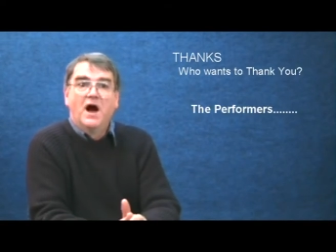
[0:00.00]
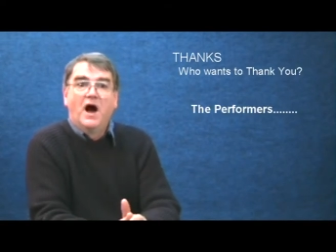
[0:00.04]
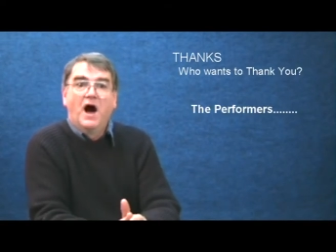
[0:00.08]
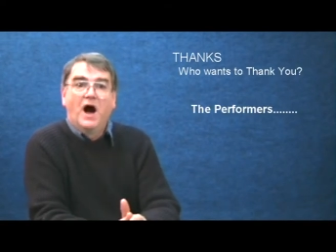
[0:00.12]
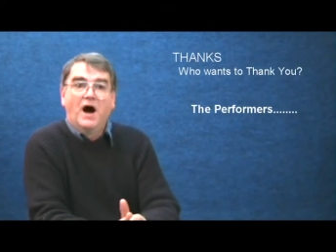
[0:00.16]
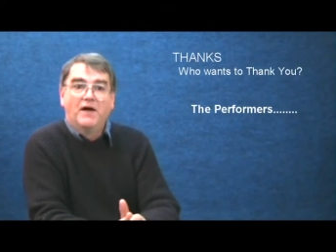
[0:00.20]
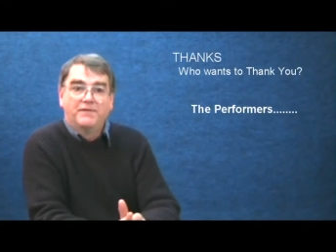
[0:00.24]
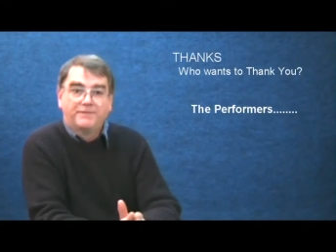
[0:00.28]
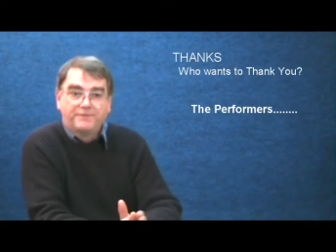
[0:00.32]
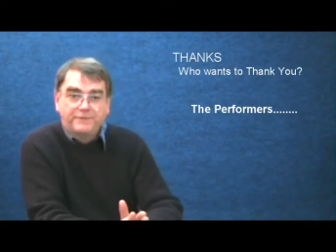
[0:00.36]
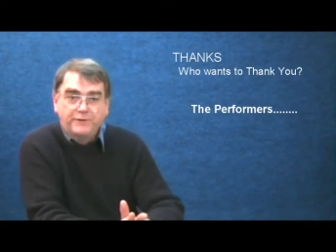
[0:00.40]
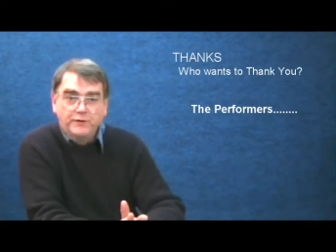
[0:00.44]

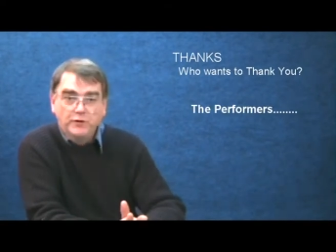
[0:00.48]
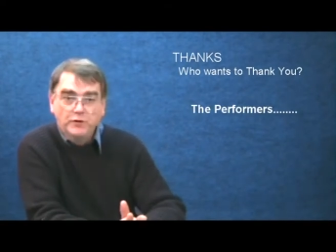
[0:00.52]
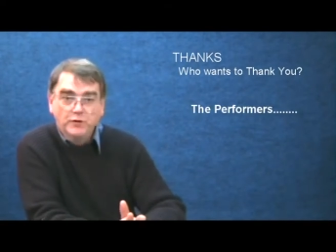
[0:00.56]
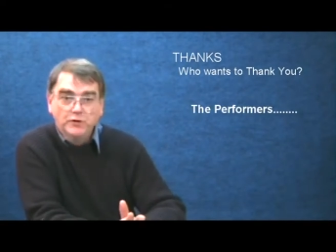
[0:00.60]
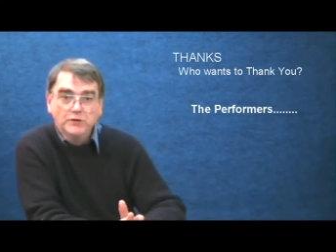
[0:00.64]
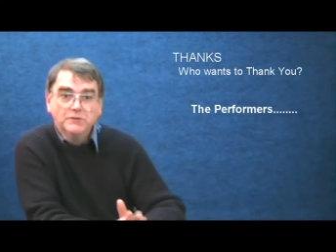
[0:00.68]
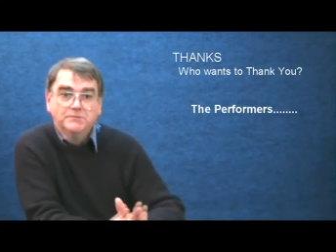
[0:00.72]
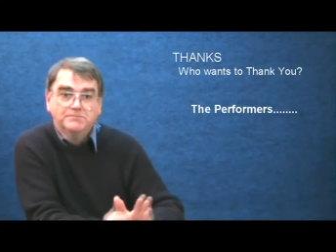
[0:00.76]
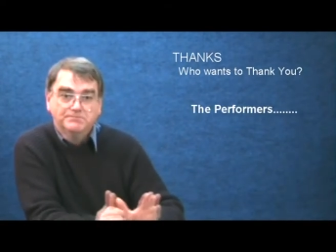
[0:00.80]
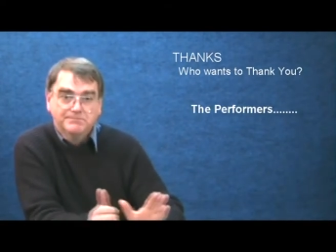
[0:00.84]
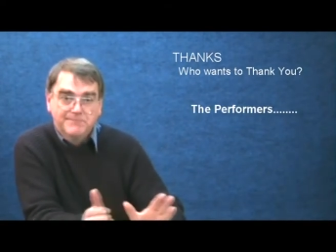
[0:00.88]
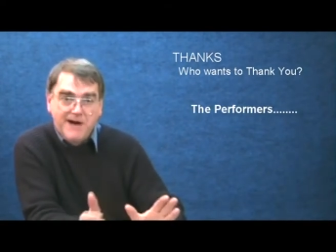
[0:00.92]
A
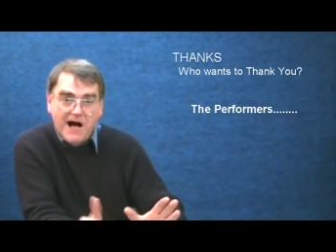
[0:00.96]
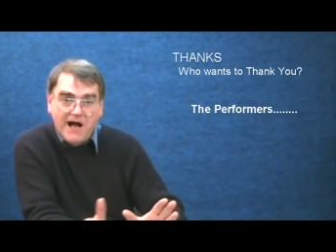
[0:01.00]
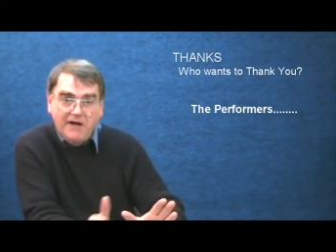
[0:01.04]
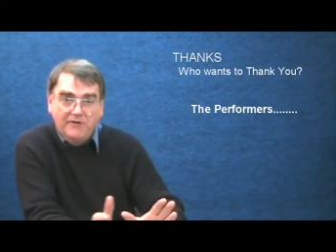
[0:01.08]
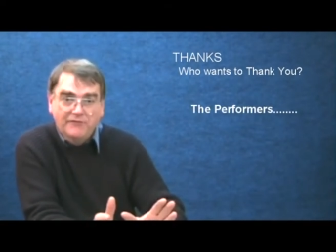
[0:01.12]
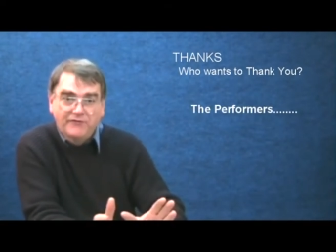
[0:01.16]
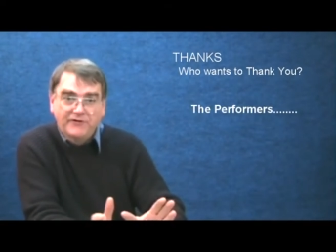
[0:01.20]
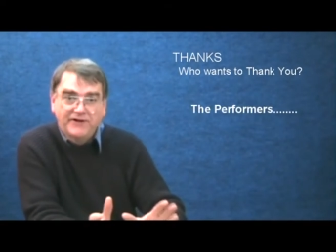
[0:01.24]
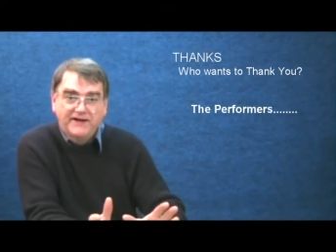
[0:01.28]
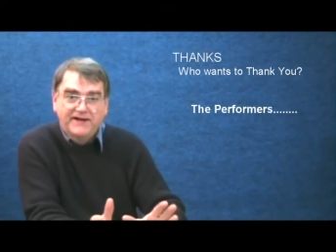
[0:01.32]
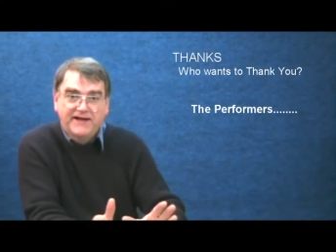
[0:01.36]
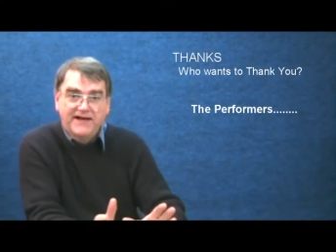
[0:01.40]
full
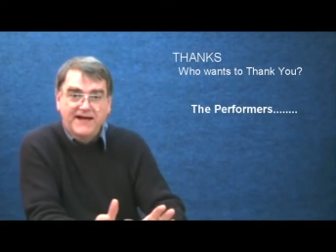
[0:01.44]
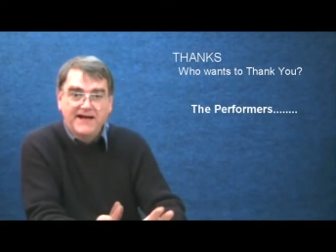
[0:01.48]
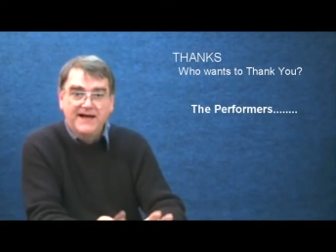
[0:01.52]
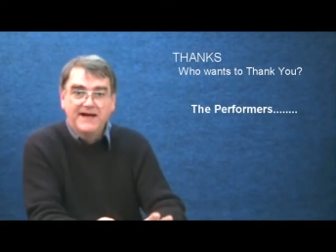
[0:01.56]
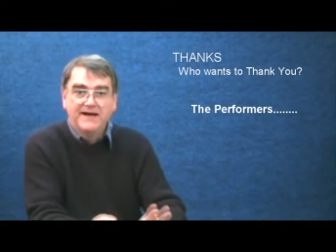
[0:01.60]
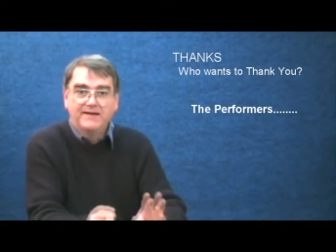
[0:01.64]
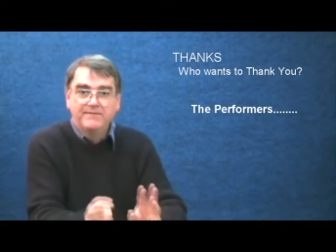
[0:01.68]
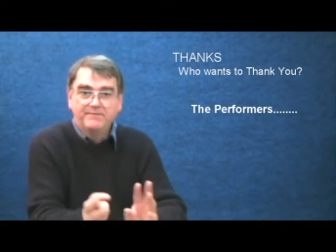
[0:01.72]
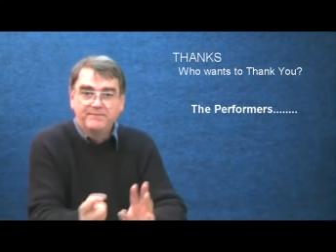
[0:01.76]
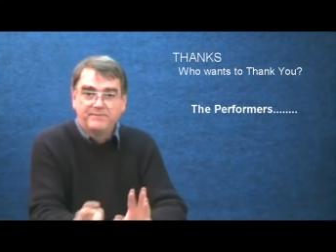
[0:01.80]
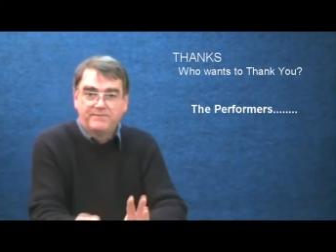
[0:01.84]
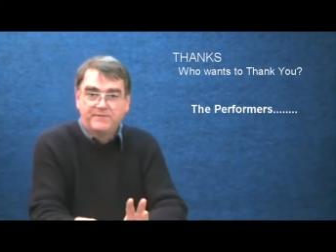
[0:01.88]

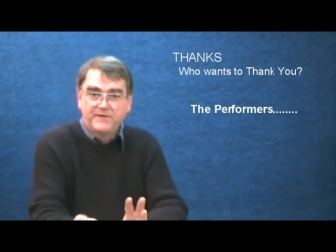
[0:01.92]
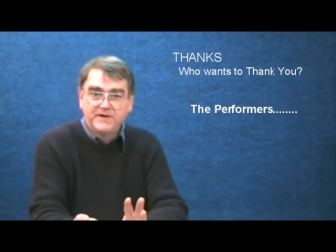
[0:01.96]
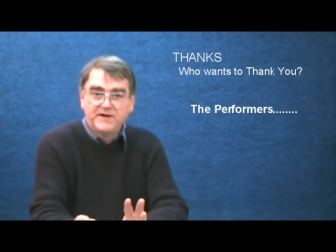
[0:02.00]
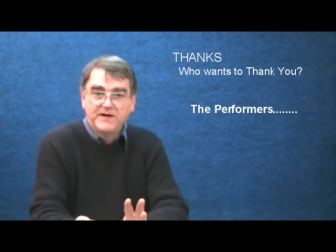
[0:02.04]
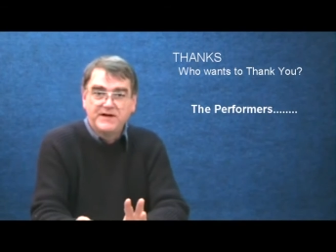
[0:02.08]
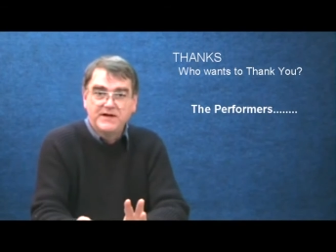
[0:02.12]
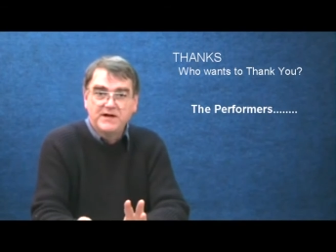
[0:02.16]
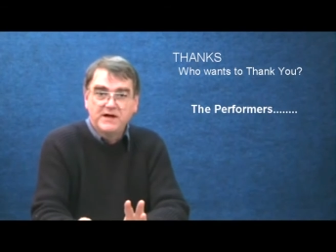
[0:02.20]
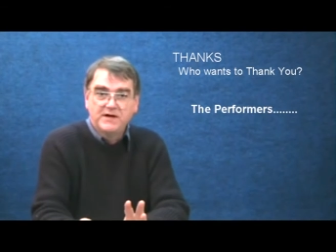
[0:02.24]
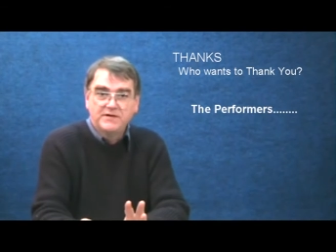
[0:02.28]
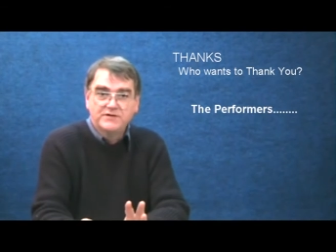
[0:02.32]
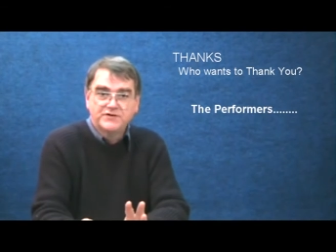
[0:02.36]
multicam
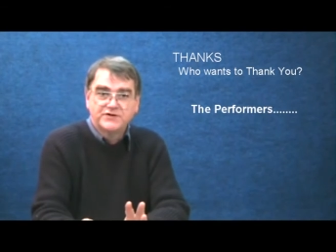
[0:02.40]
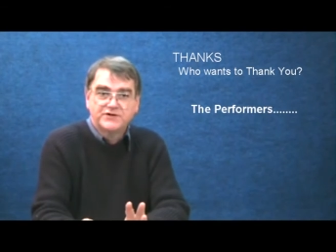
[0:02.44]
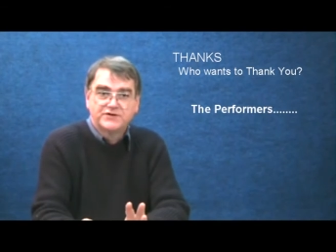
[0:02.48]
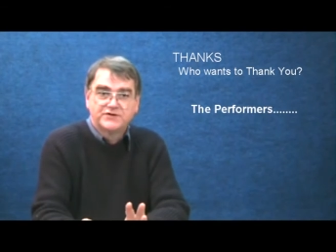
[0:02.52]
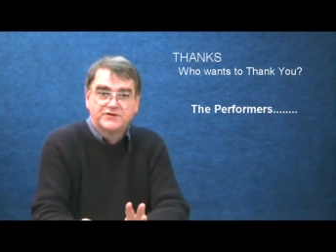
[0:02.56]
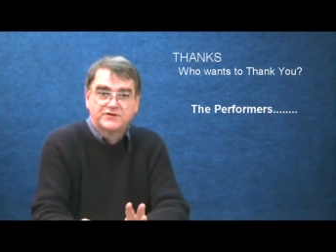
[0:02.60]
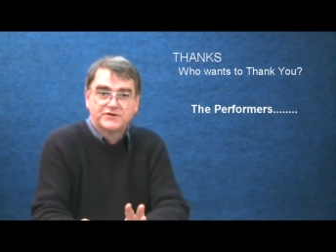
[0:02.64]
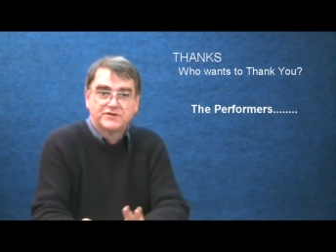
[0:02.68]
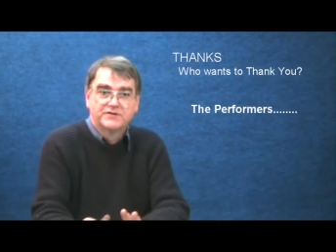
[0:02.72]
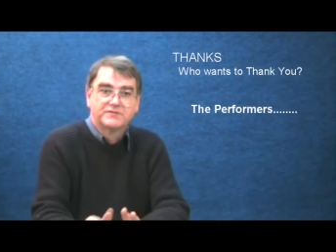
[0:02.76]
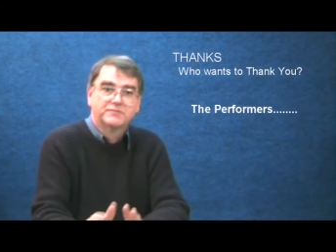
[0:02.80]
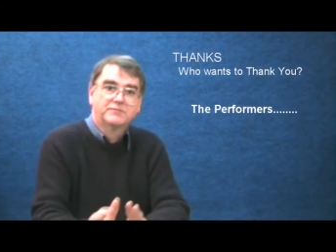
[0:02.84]
video
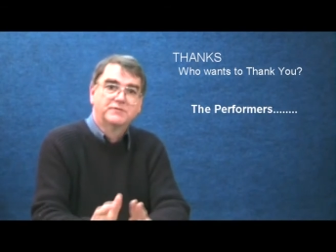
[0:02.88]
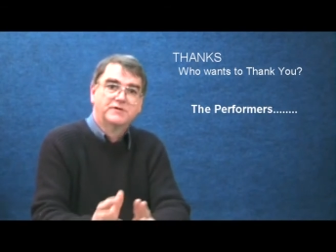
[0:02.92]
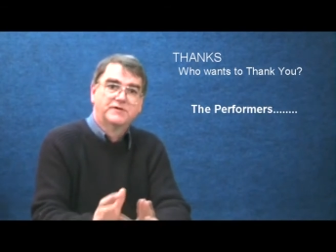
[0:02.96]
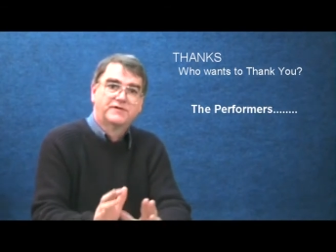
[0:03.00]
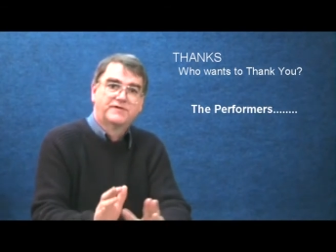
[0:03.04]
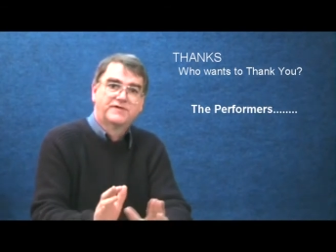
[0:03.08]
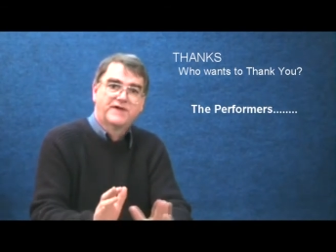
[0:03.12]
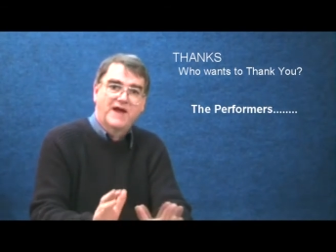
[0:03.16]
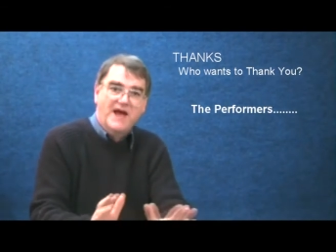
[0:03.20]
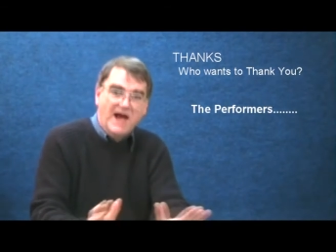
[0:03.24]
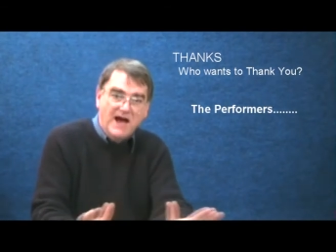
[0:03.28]
shoot with